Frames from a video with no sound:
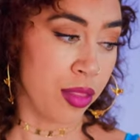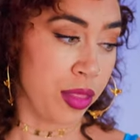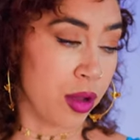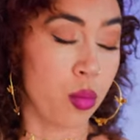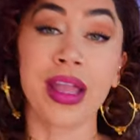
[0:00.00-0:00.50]

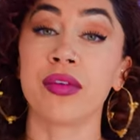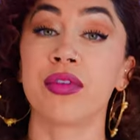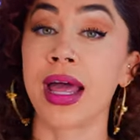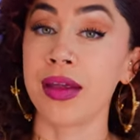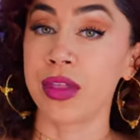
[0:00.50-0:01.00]
the way of
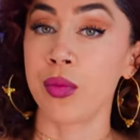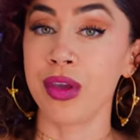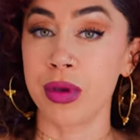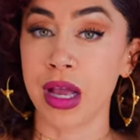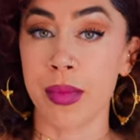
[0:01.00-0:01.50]
life that
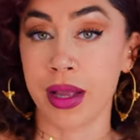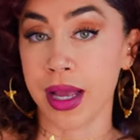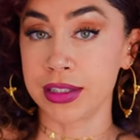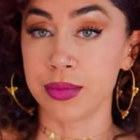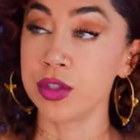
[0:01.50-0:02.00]
we've become
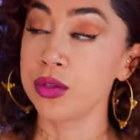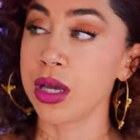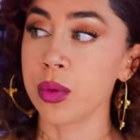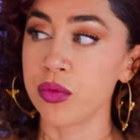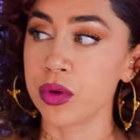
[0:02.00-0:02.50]
accustomed to
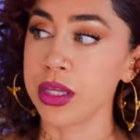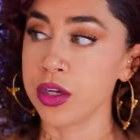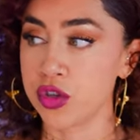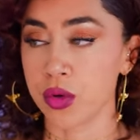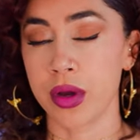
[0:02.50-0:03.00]
that we really
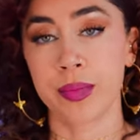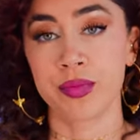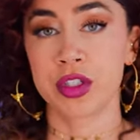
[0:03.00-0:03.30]
enjoy.